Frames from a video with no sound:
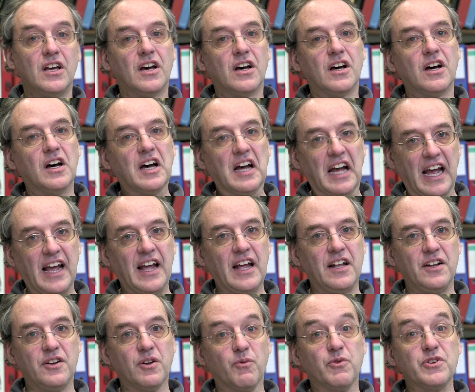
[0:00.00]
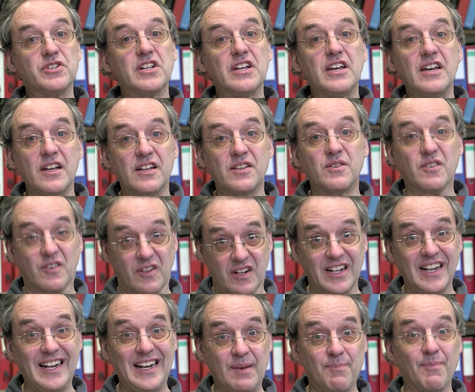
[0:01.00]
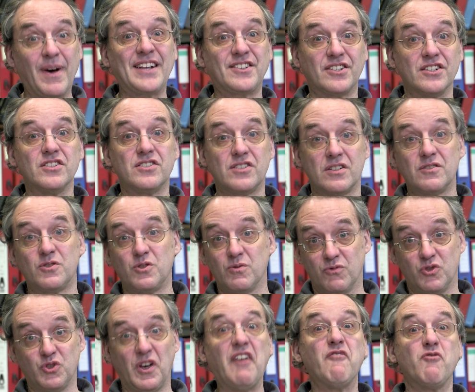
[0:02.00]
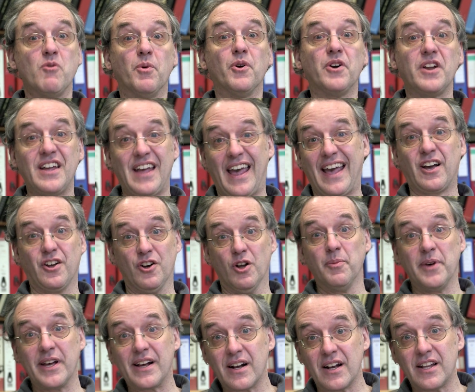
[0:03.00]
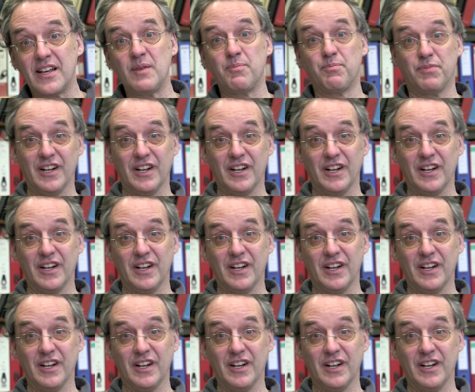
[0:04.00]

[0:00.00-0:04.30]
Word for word: uh, and obviously it clearly matters to everybody economically,